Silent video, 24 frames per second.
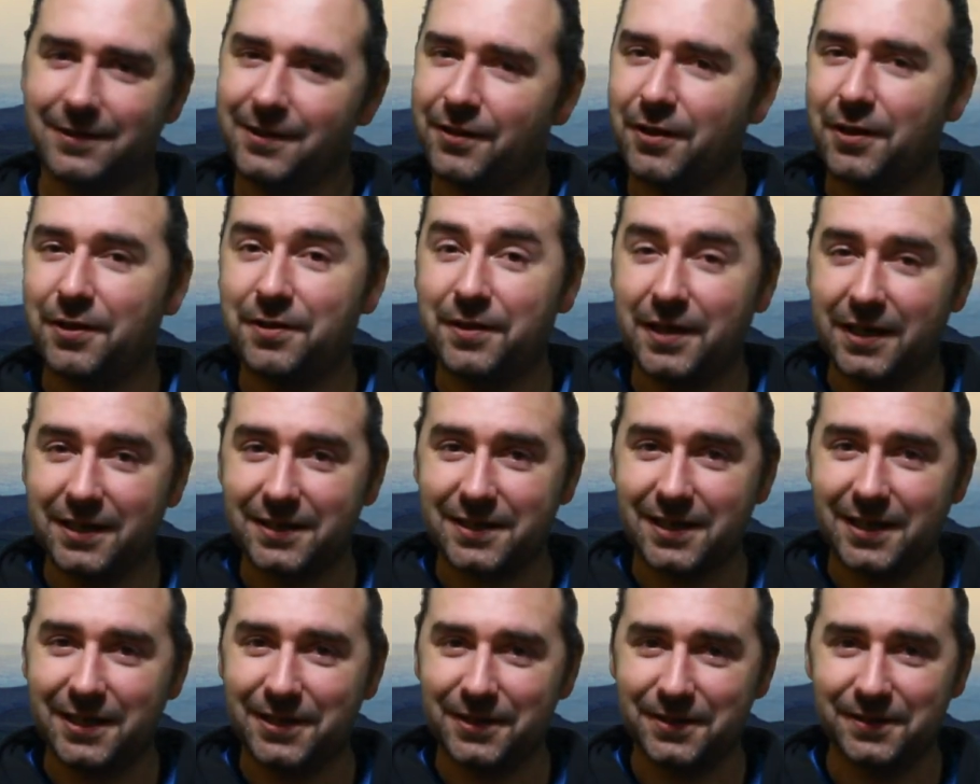the
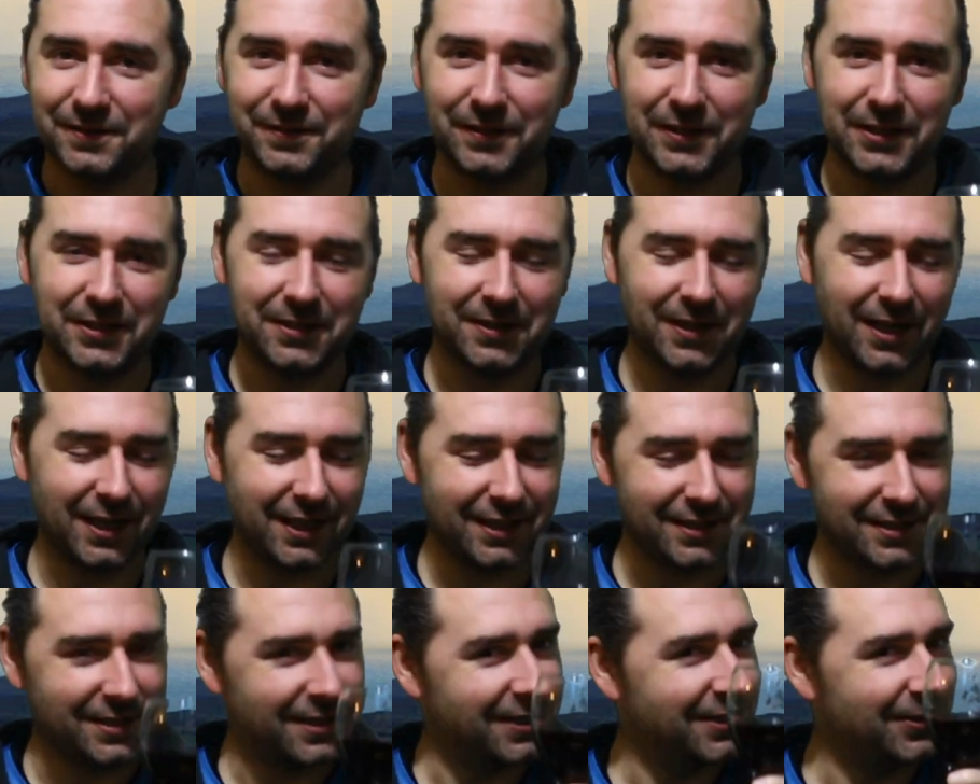things I do for you
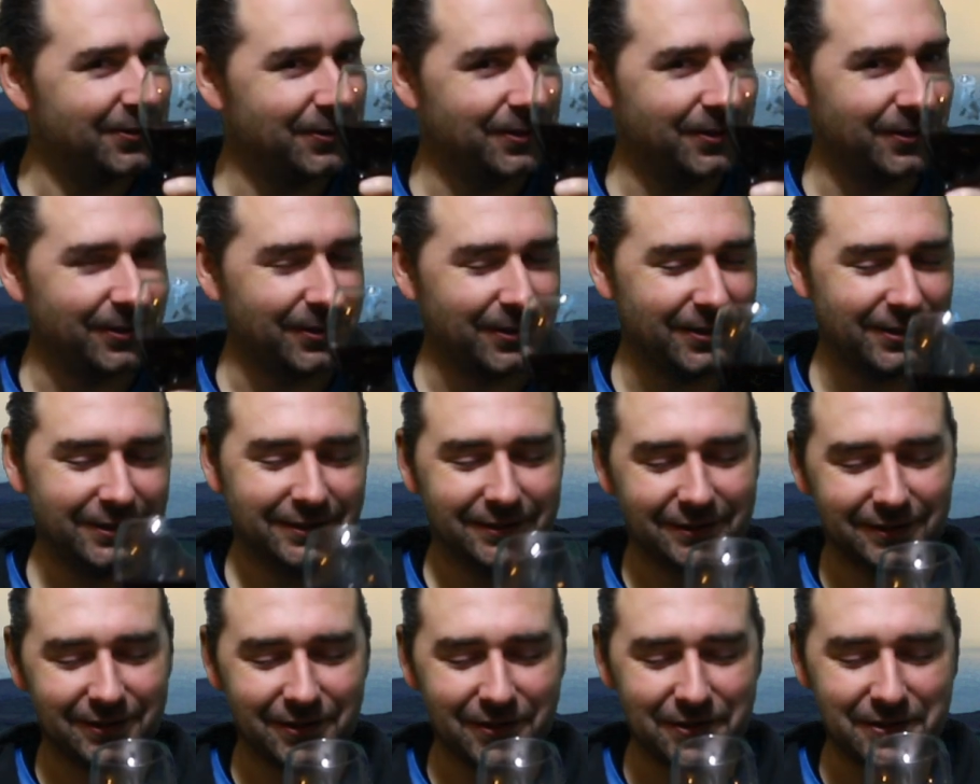guys. Oh,
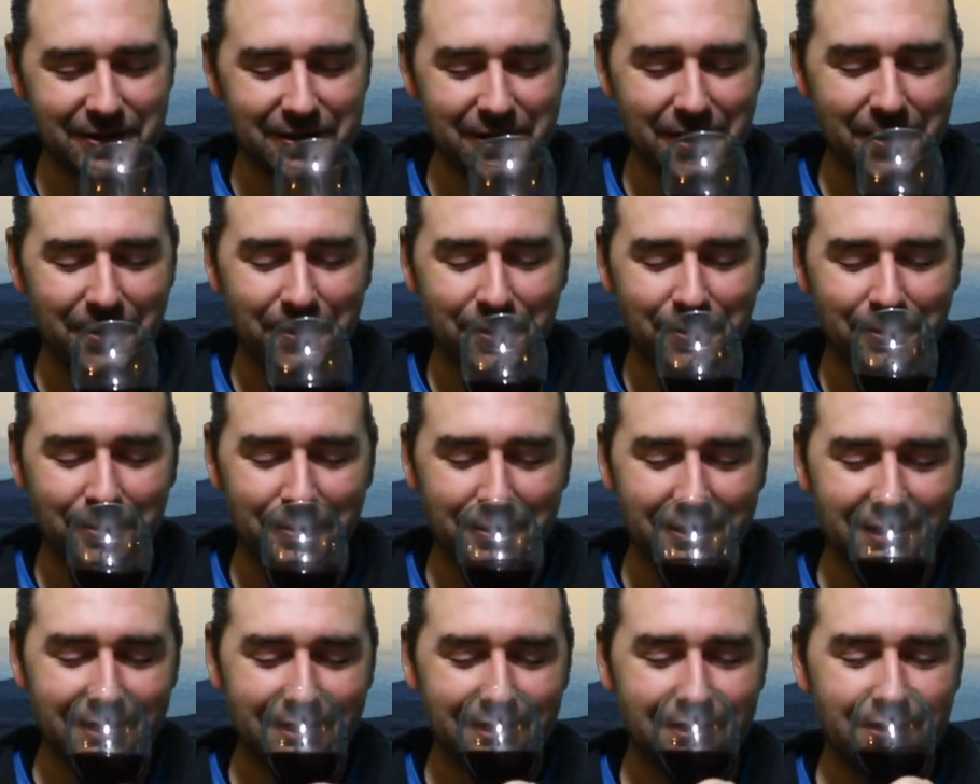
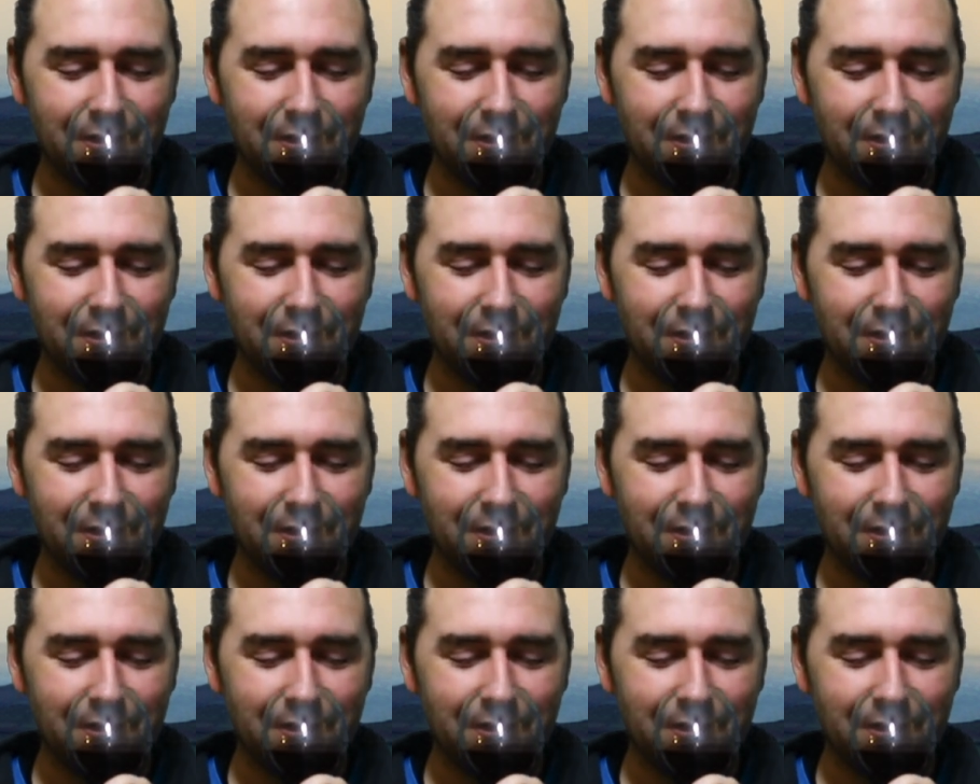so.